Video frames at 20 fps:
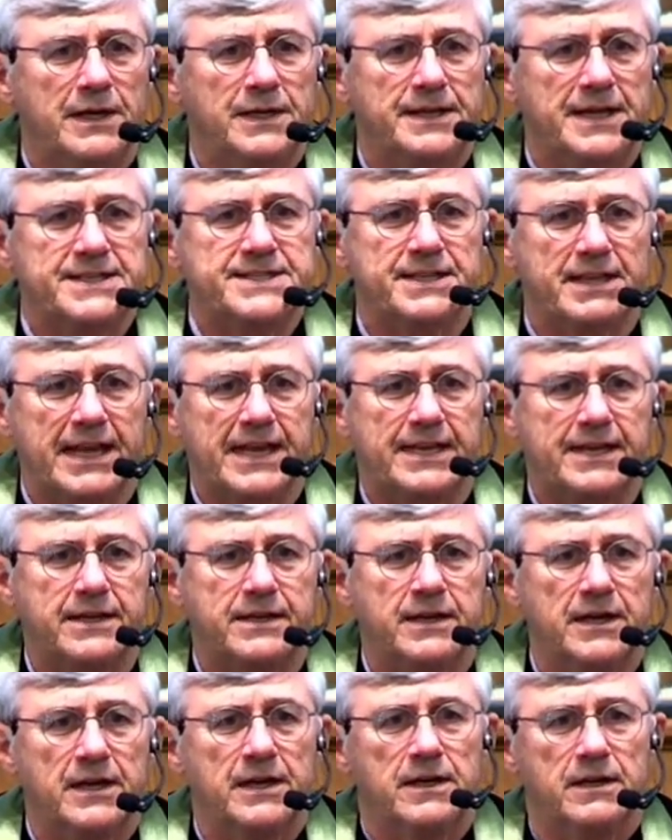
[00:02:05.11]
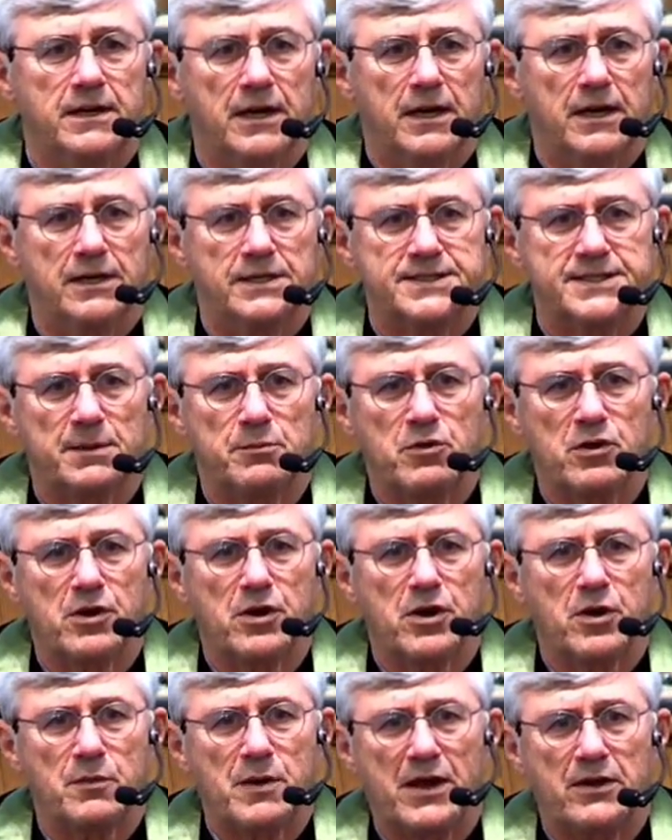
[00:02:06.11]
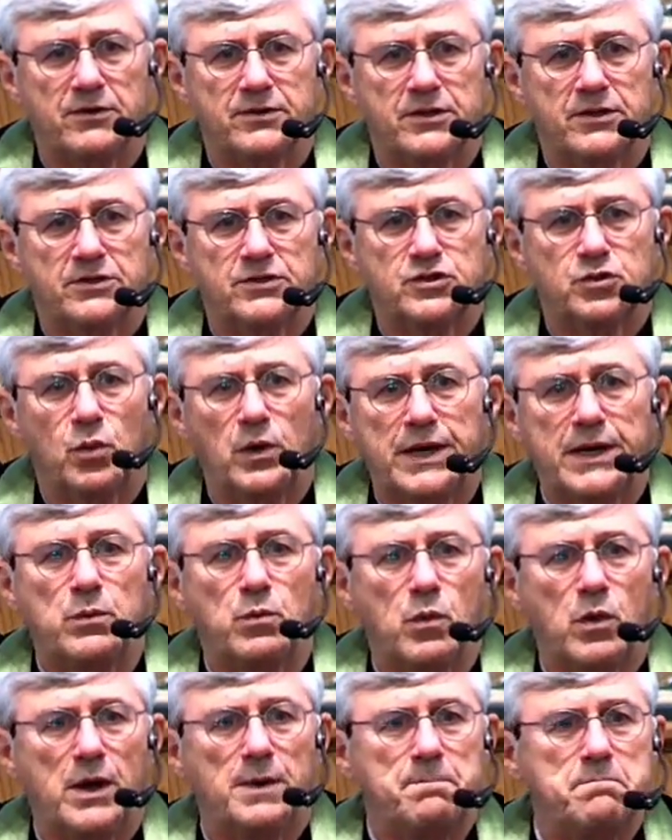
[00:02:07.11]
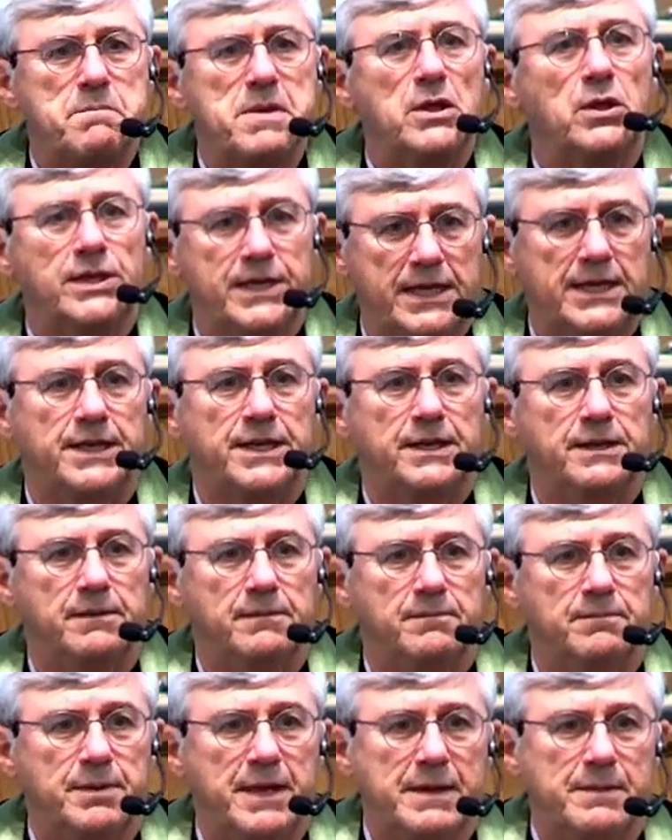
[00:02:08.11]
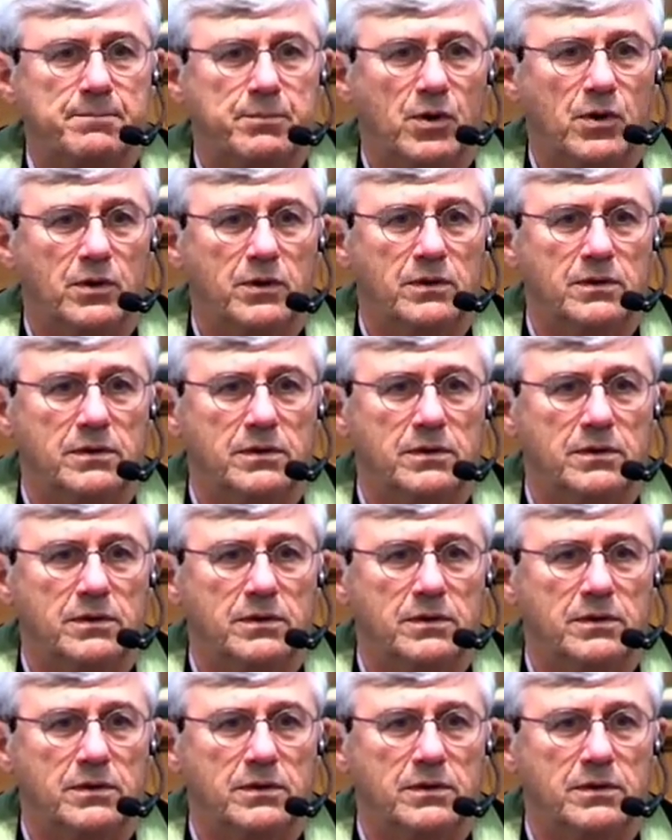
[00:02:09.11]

That's like uh, somewhere around 21 million people